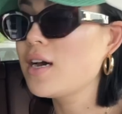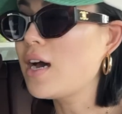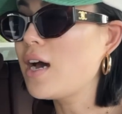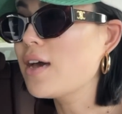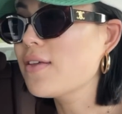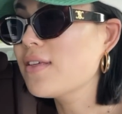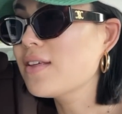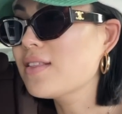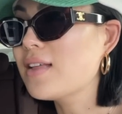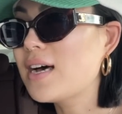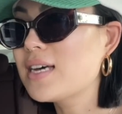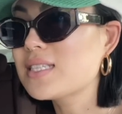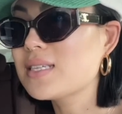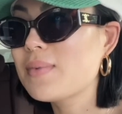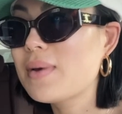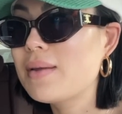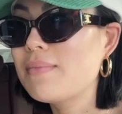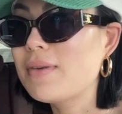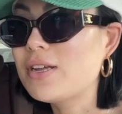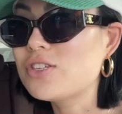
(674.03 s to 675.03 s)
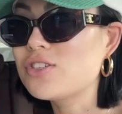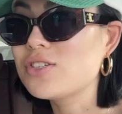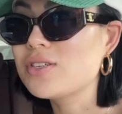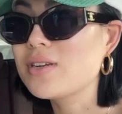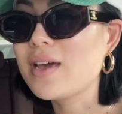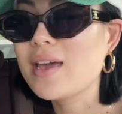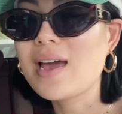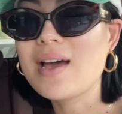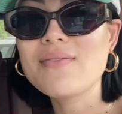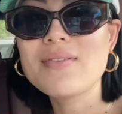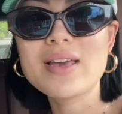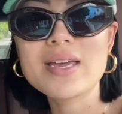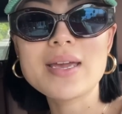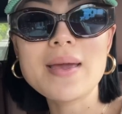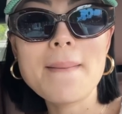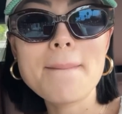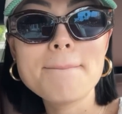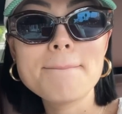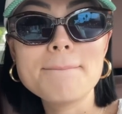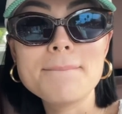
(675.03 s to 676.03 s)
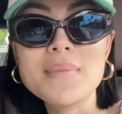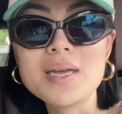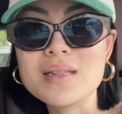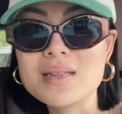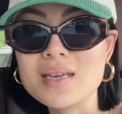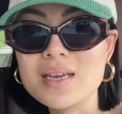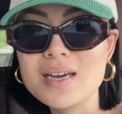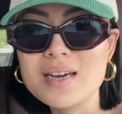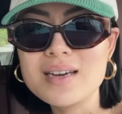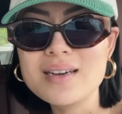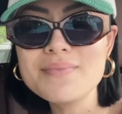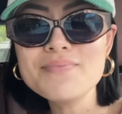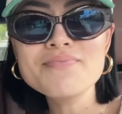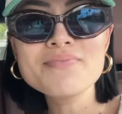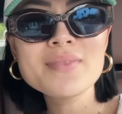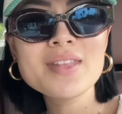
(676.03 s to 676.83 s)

I think last time I mentioned I have like milia